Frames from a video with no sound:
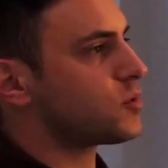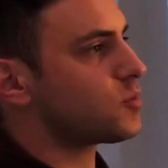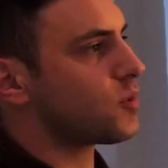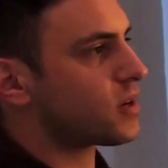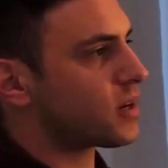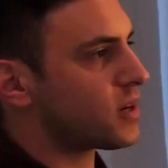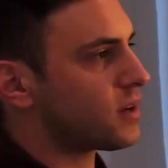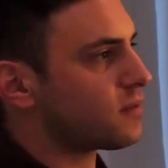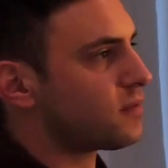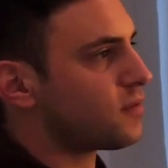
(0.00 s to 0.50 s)
and was
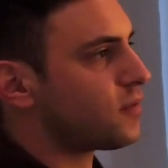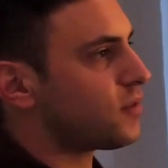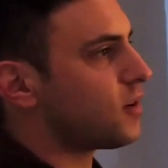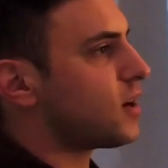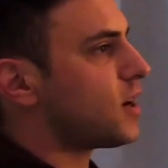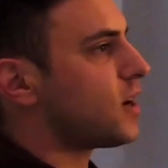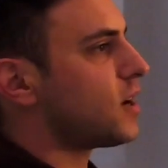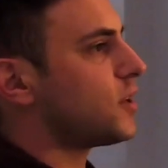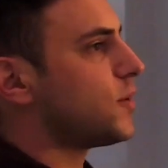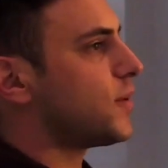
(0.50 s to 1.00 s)
working
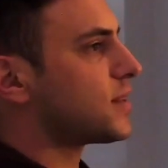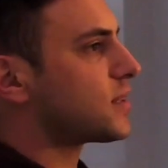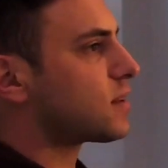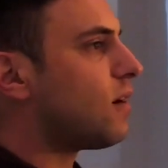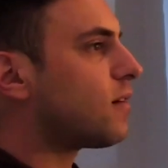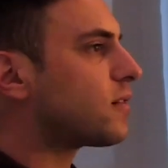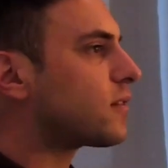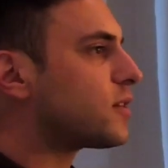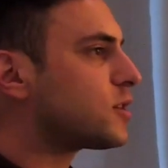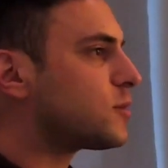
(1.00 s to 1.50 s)
for a U.S.
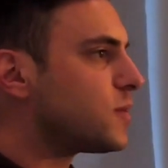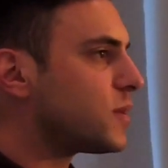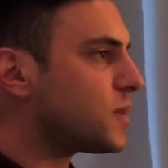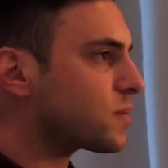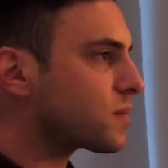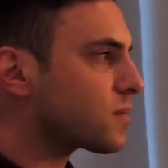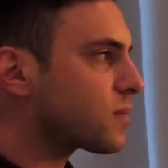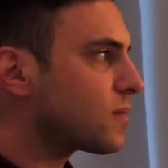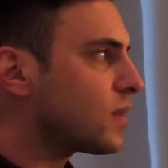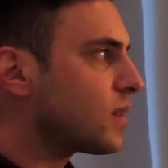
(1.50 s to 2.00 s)

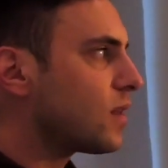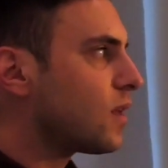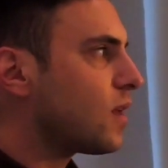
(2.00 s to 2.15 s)
congressman.